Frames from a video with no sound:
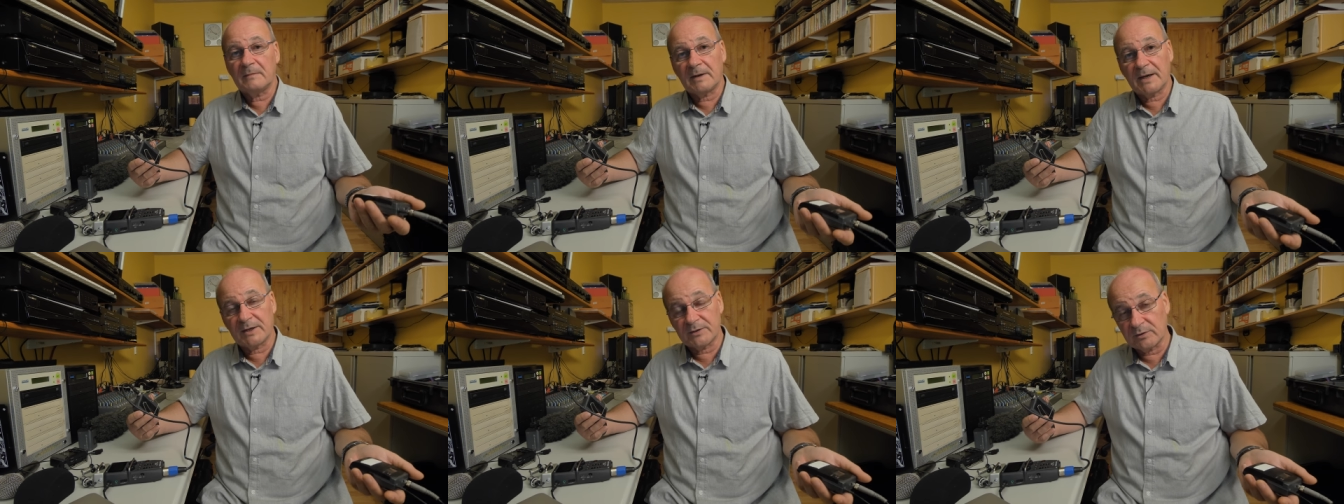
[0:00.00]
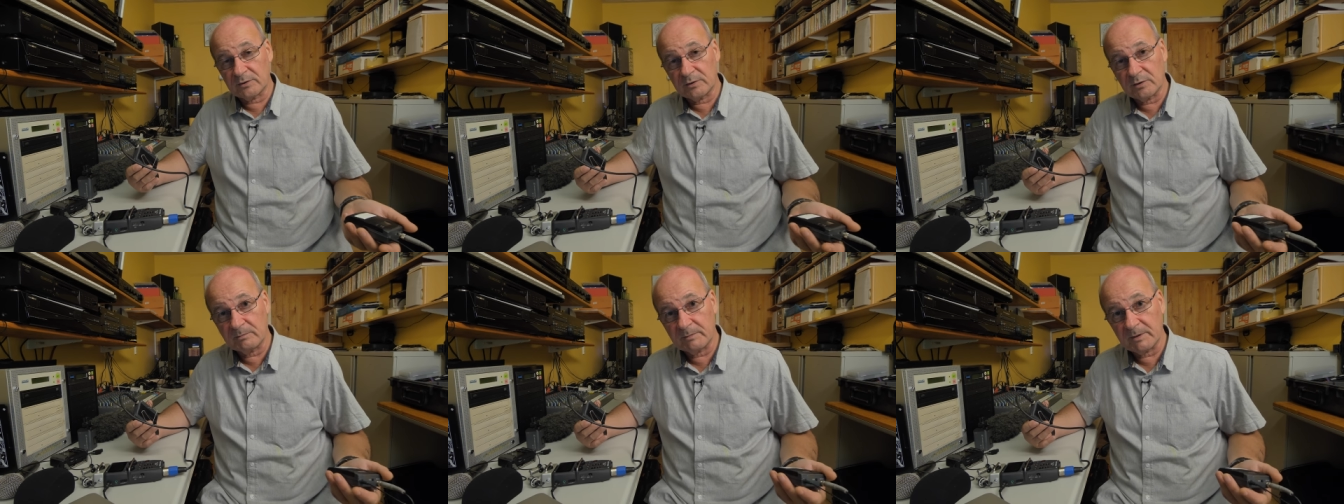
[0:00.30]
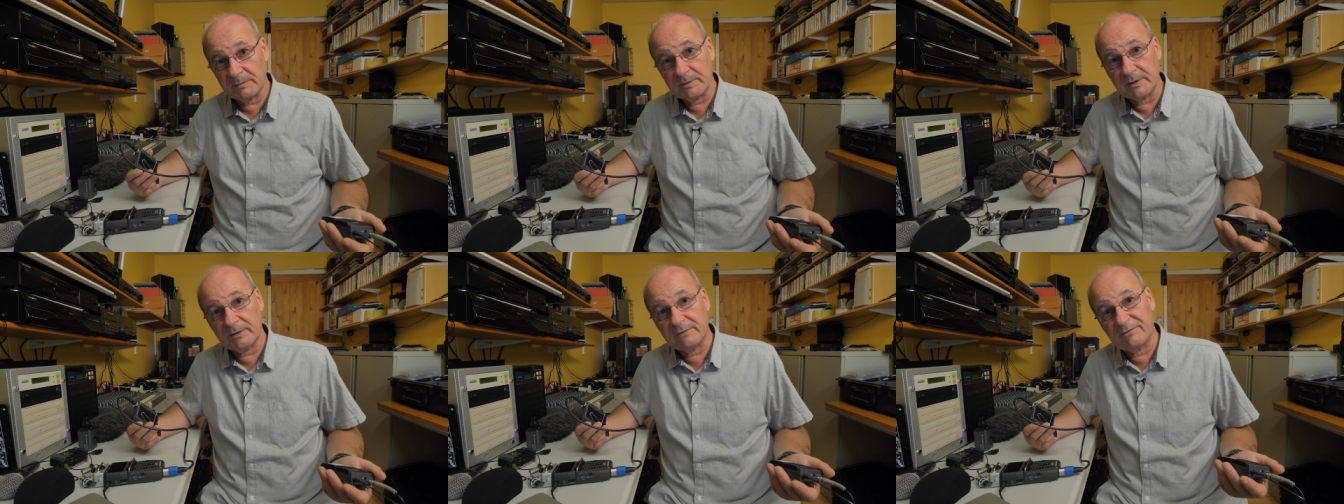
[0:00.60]
I don't know,
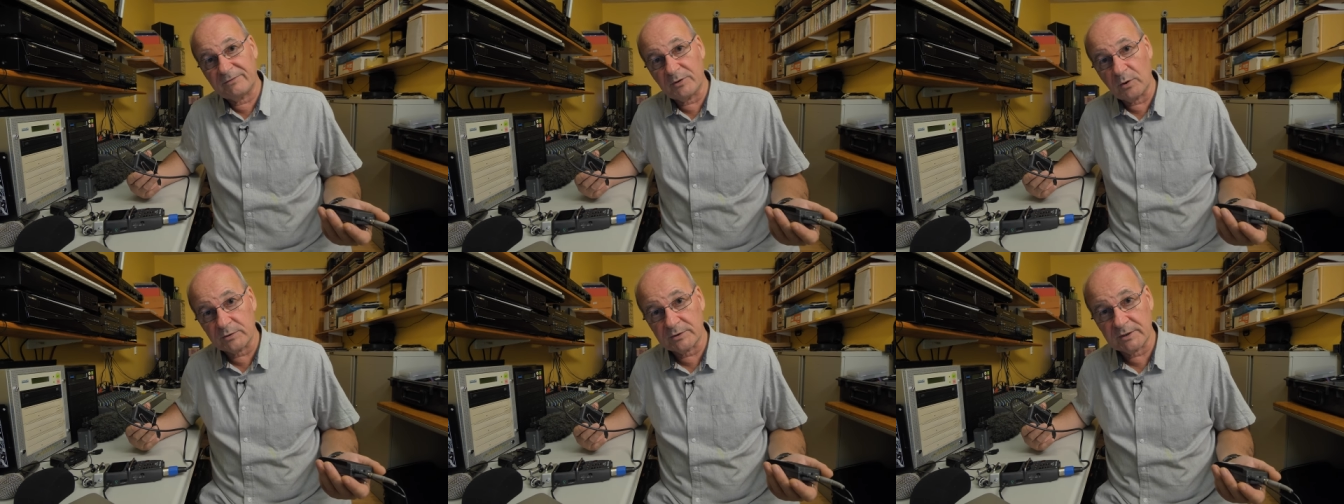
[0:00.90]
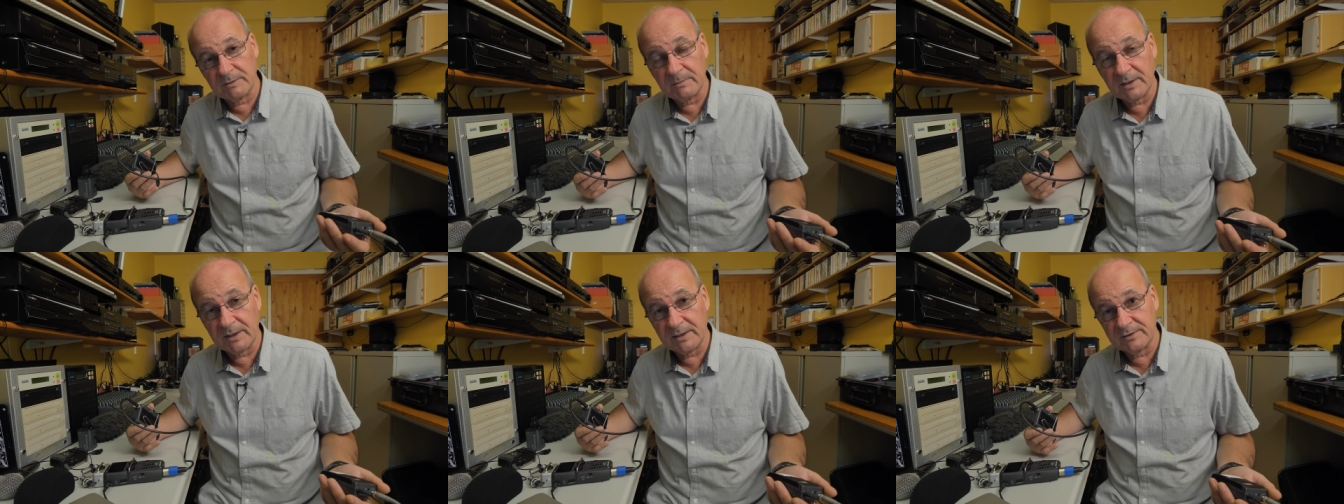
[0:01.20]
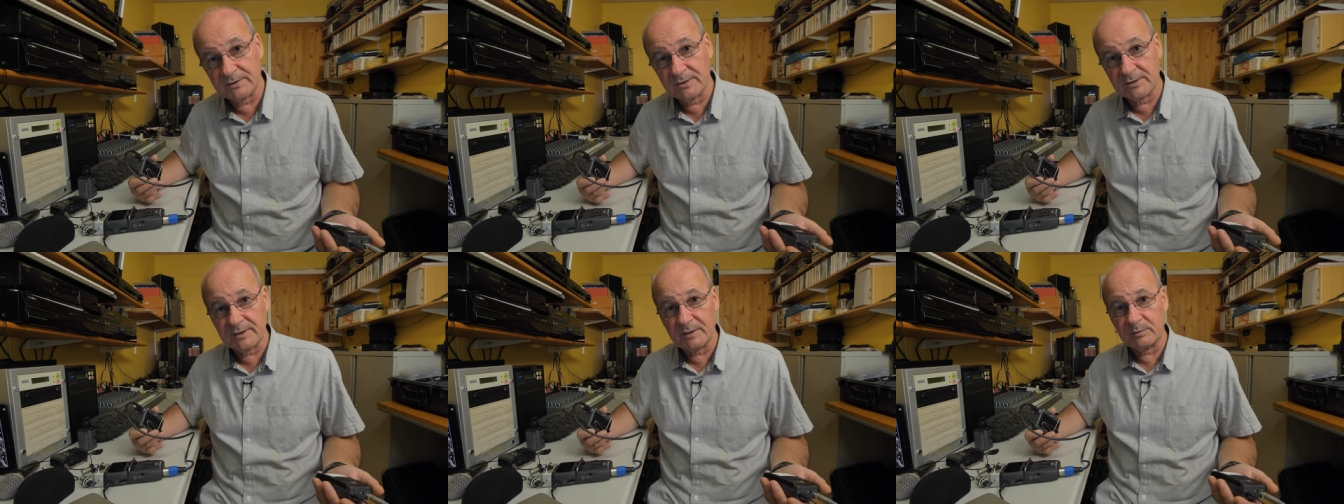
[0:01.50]
maybe 40
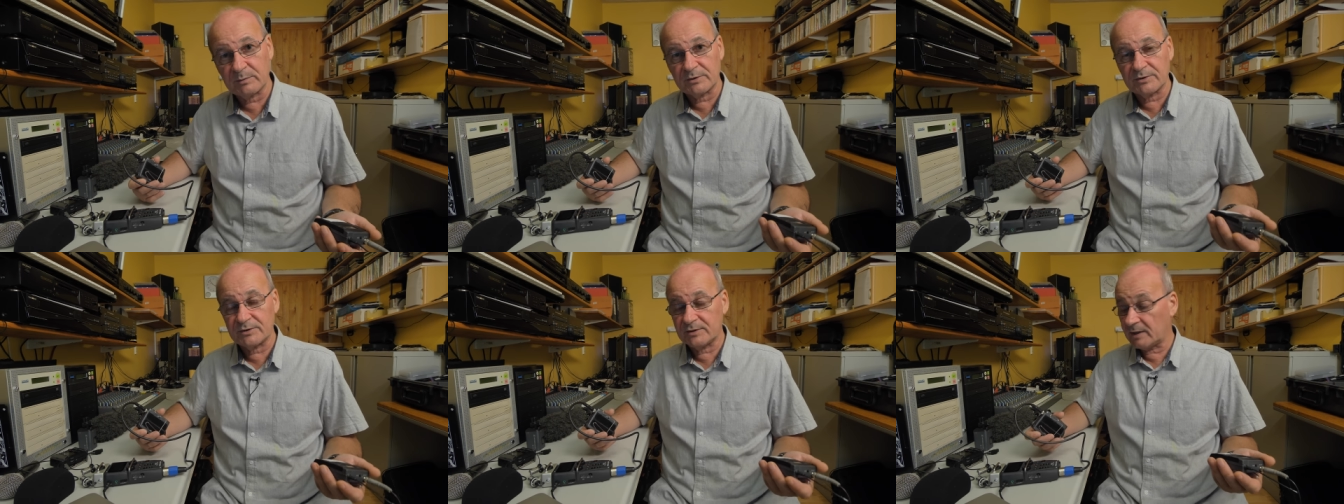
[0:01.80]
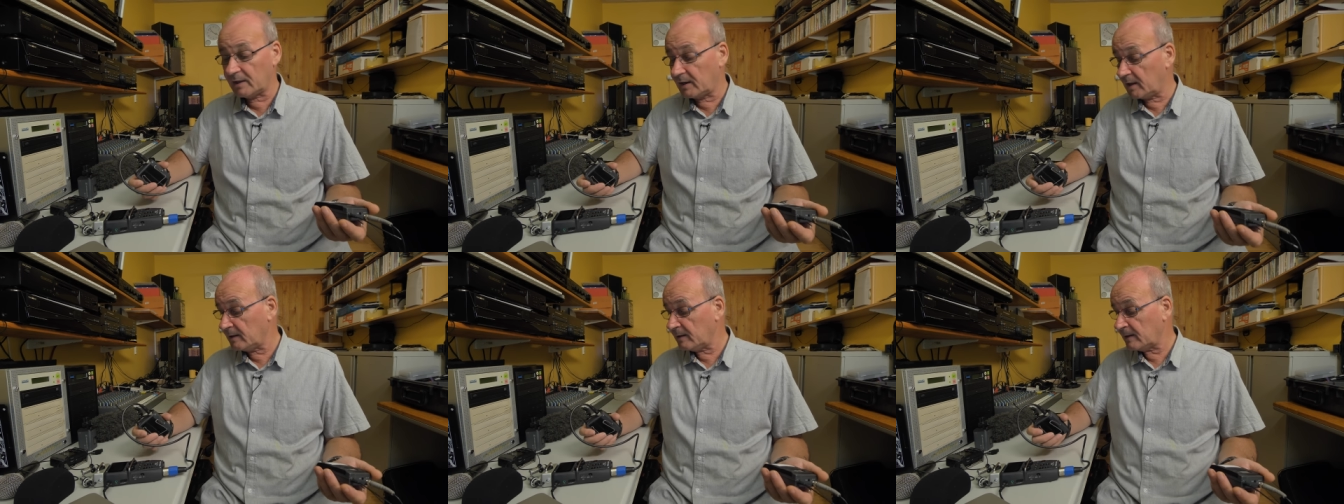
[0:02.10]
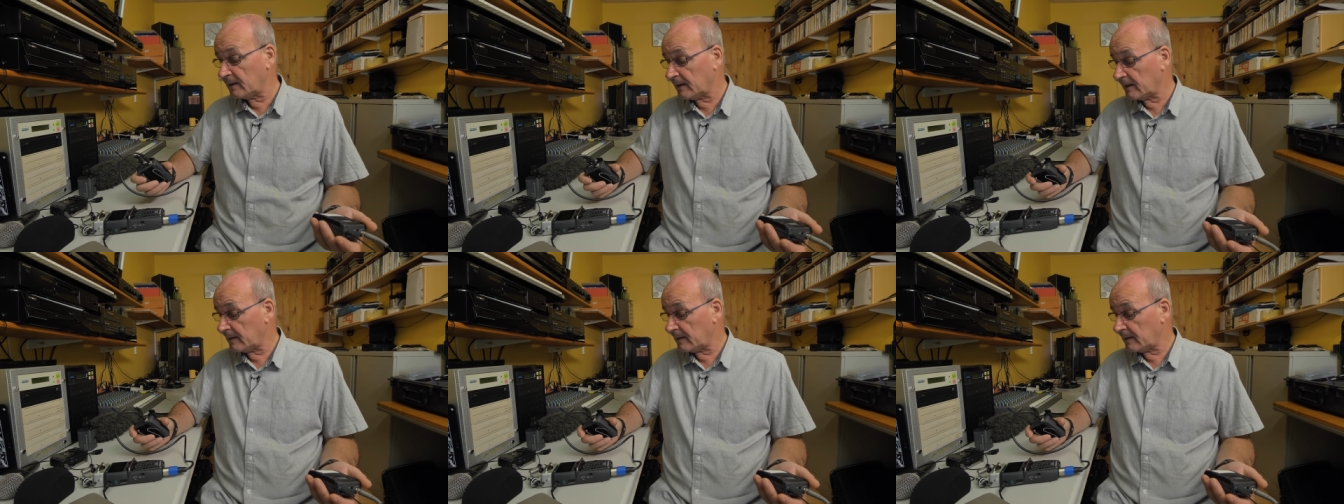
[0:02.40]
meters, I would say,